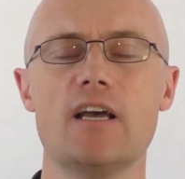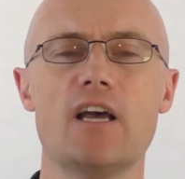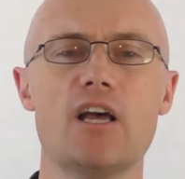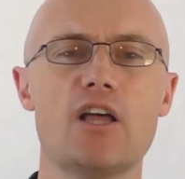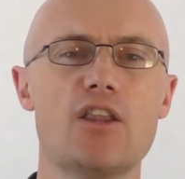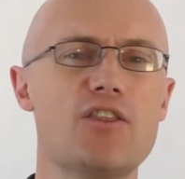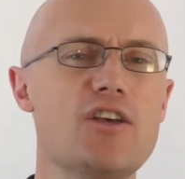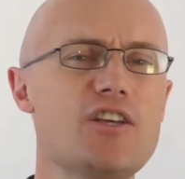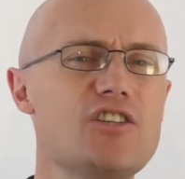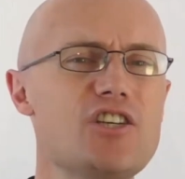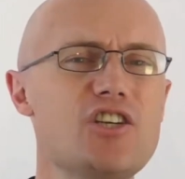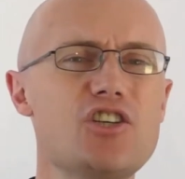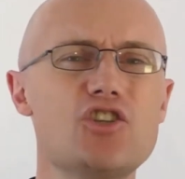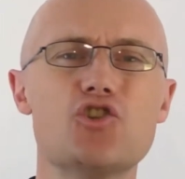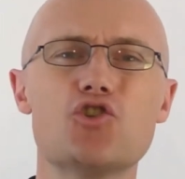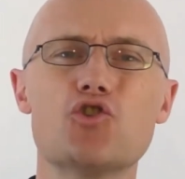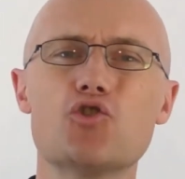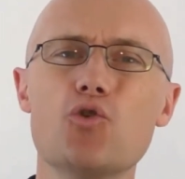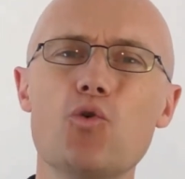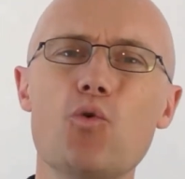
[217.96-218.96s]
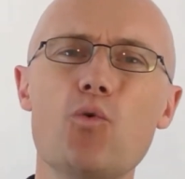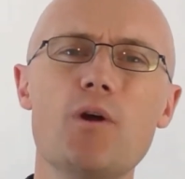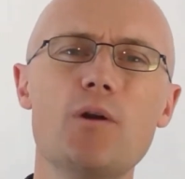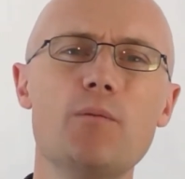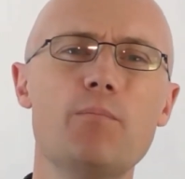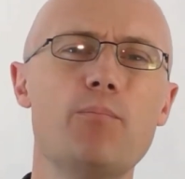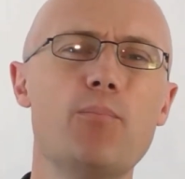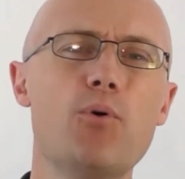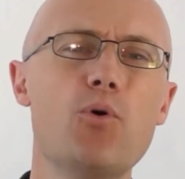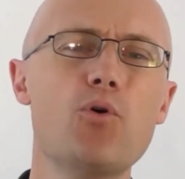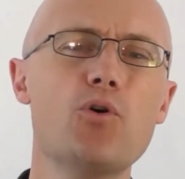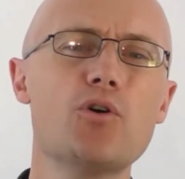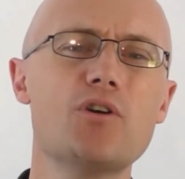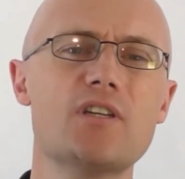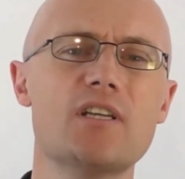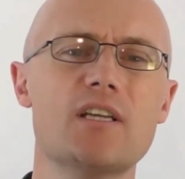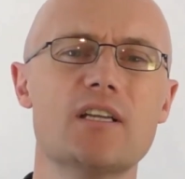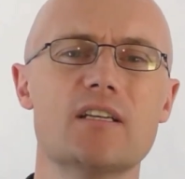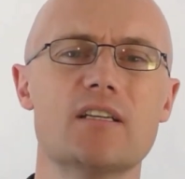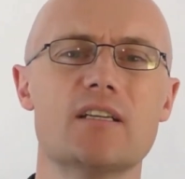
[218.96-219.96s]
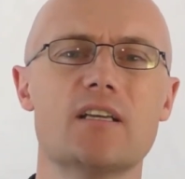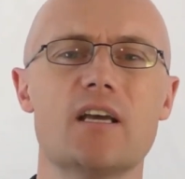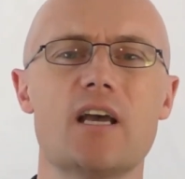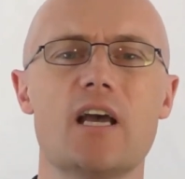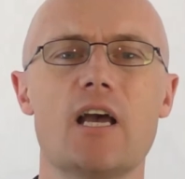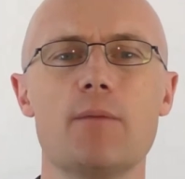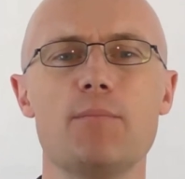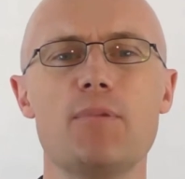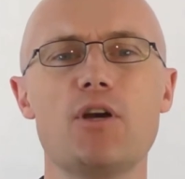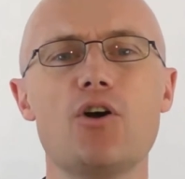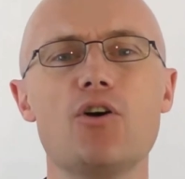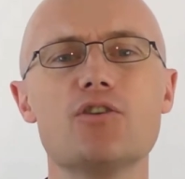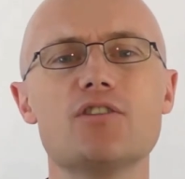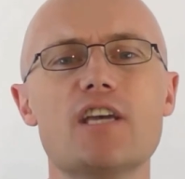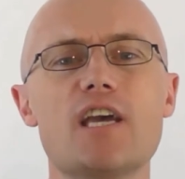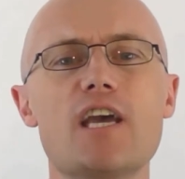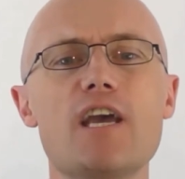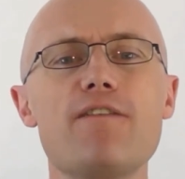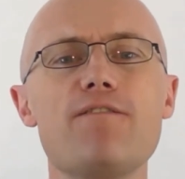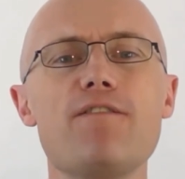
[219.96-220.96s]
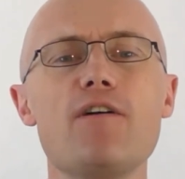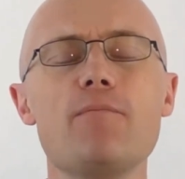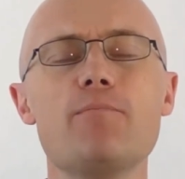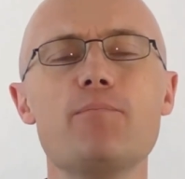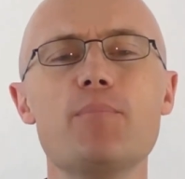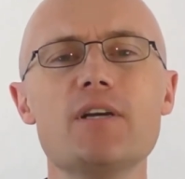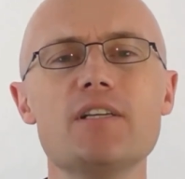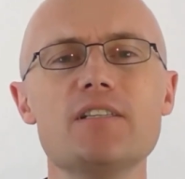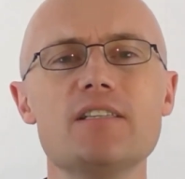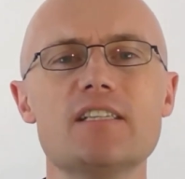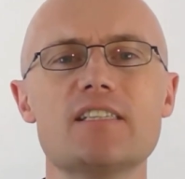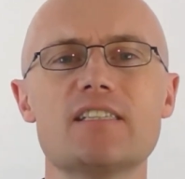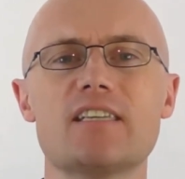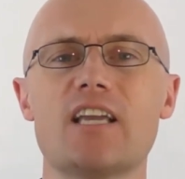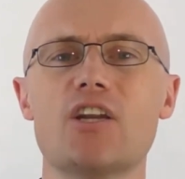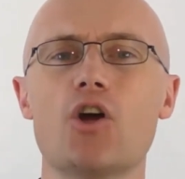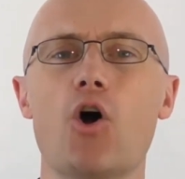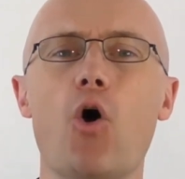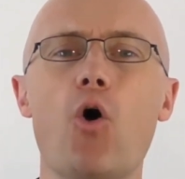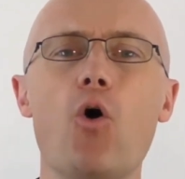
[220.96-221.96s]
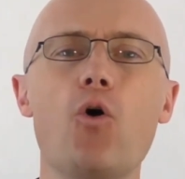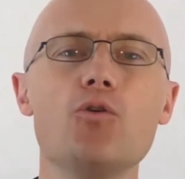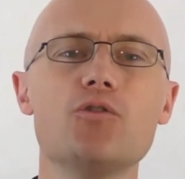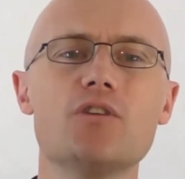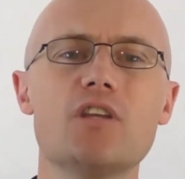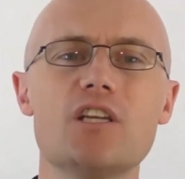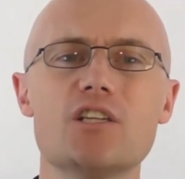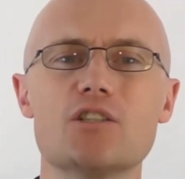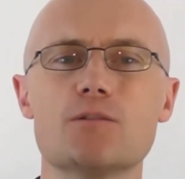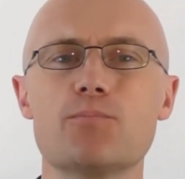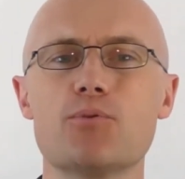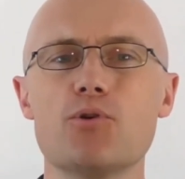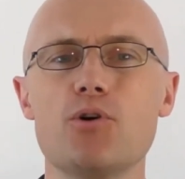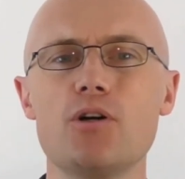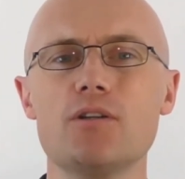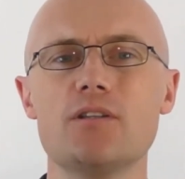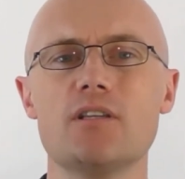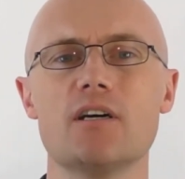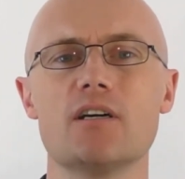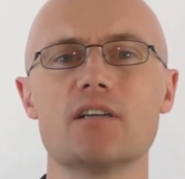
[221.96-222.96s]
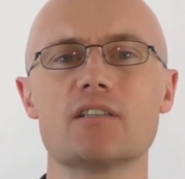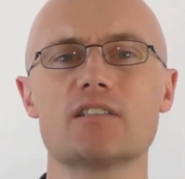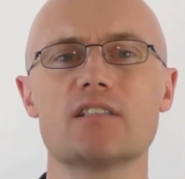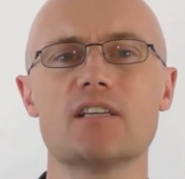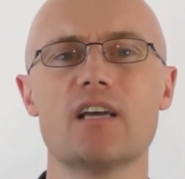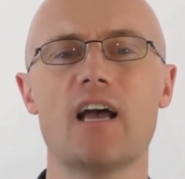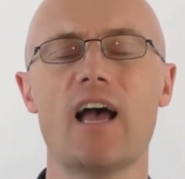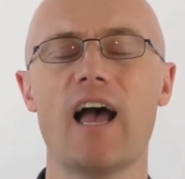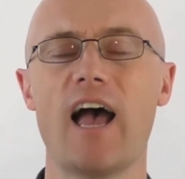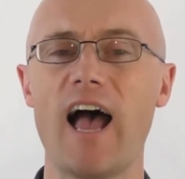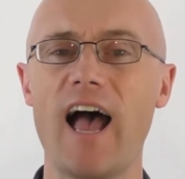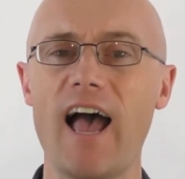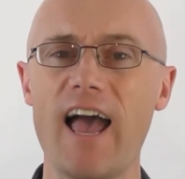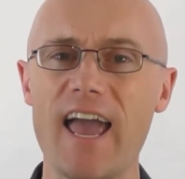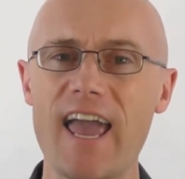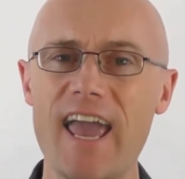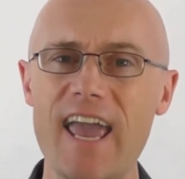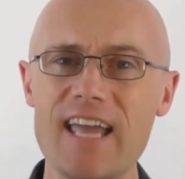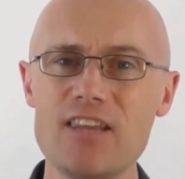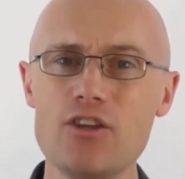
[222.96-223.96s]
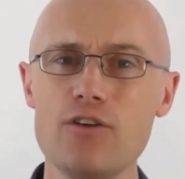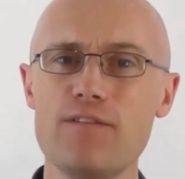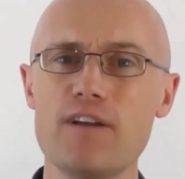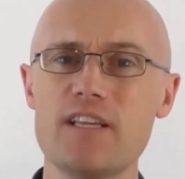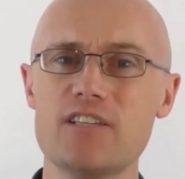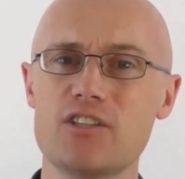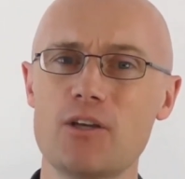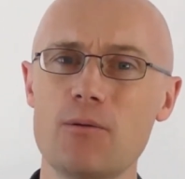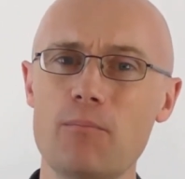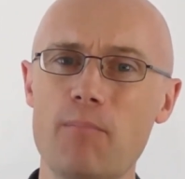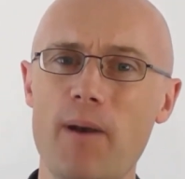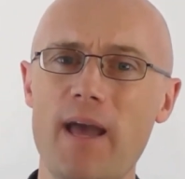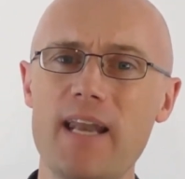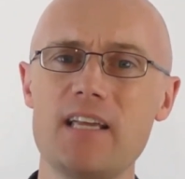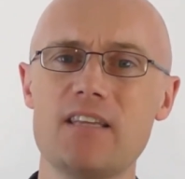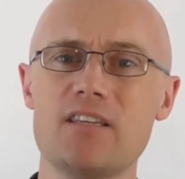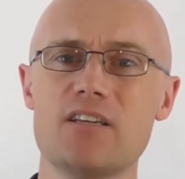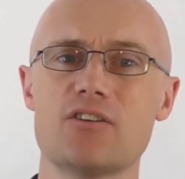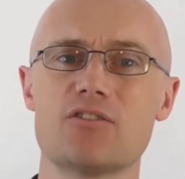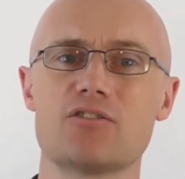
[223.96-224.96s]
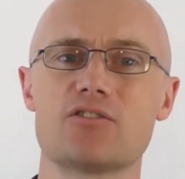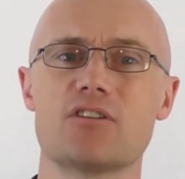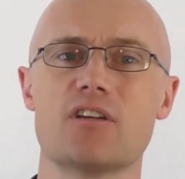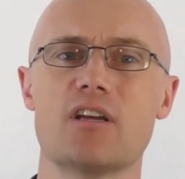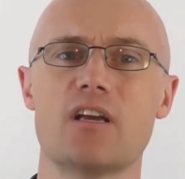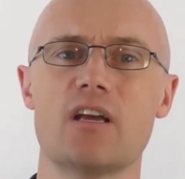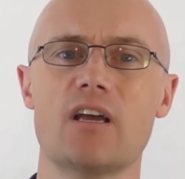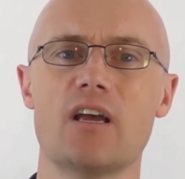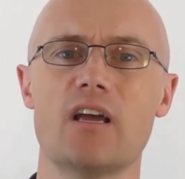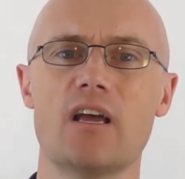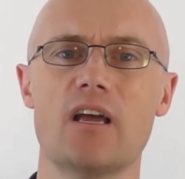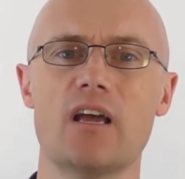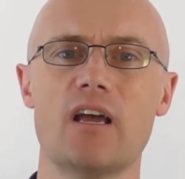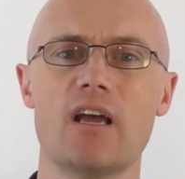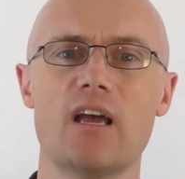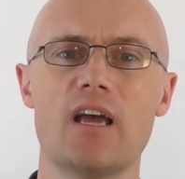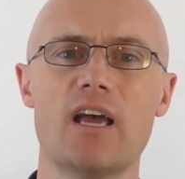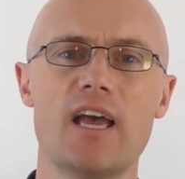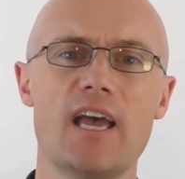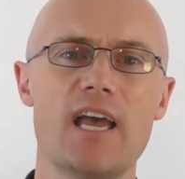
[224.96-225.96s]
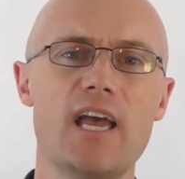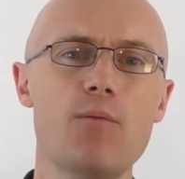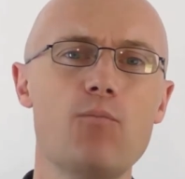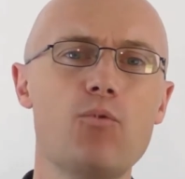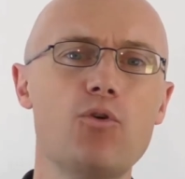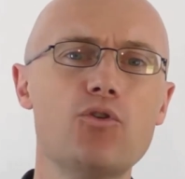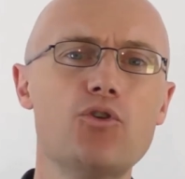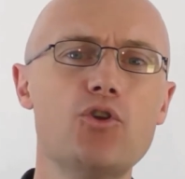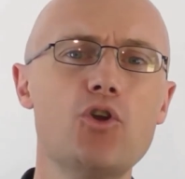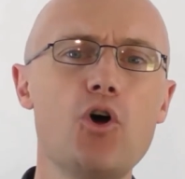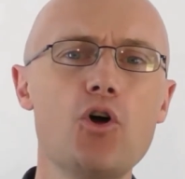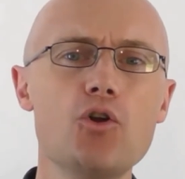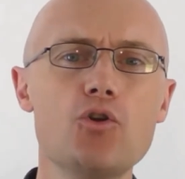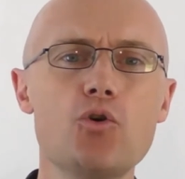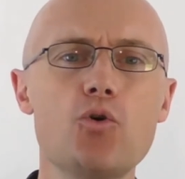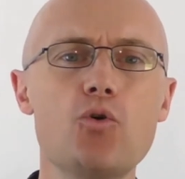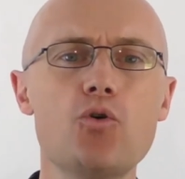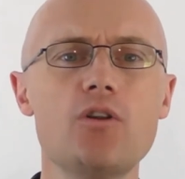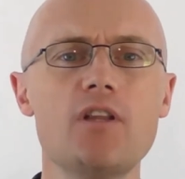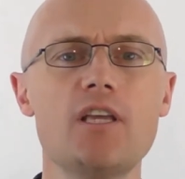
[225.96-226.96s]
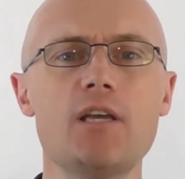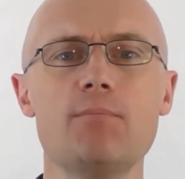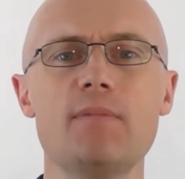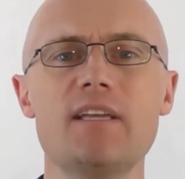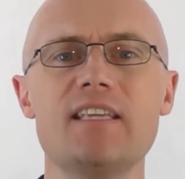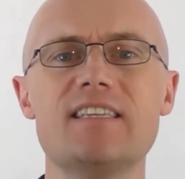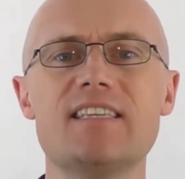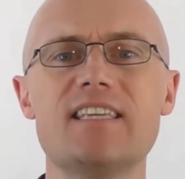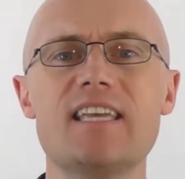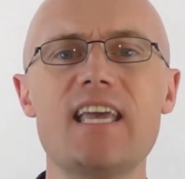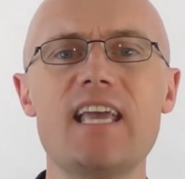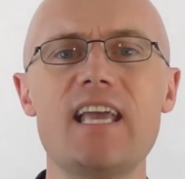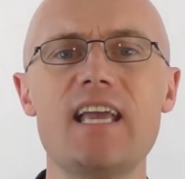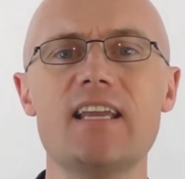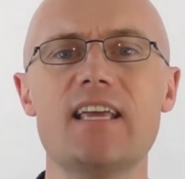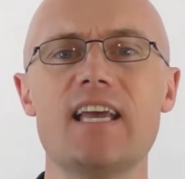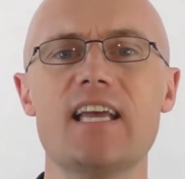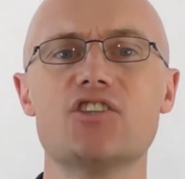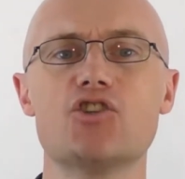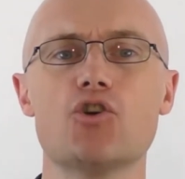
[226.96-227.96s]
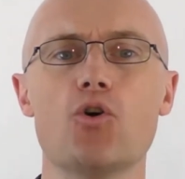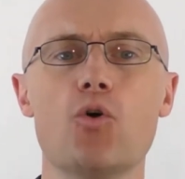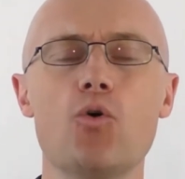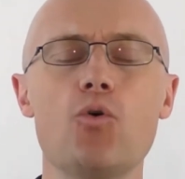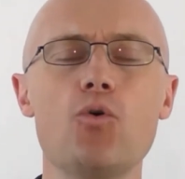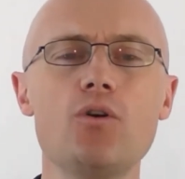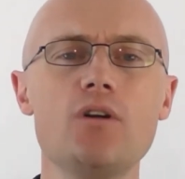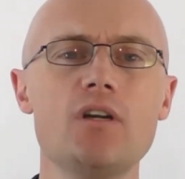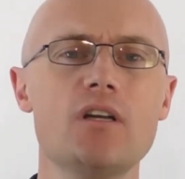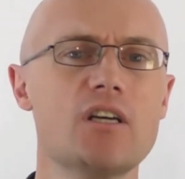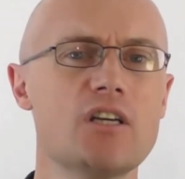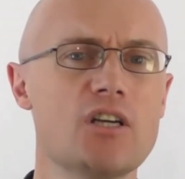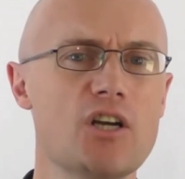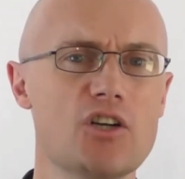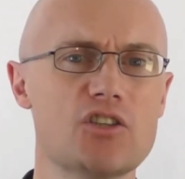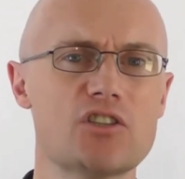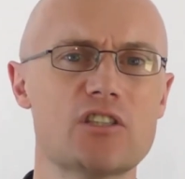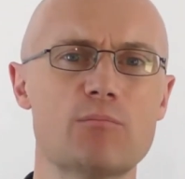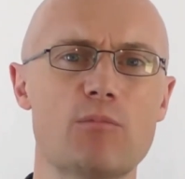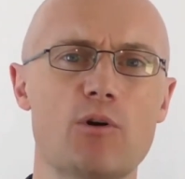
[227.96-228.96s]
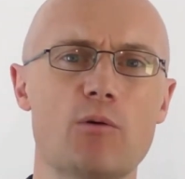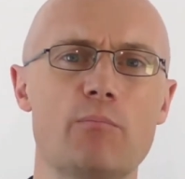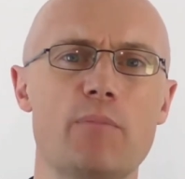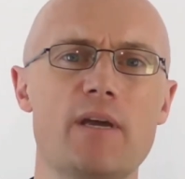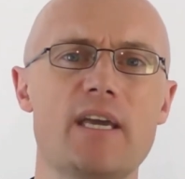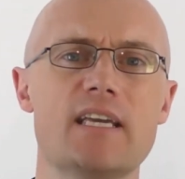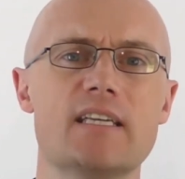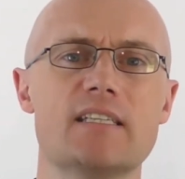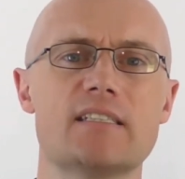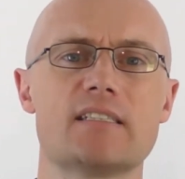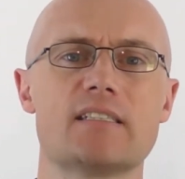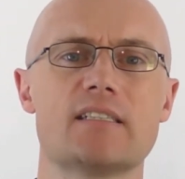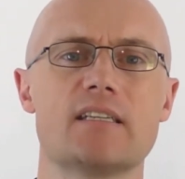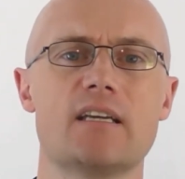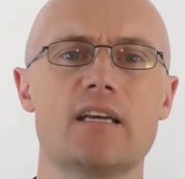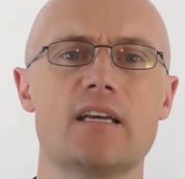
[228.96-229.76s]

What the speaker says: This is so important because if a business can alter its products ahead of its competitors, it will not only maintain its own customer base,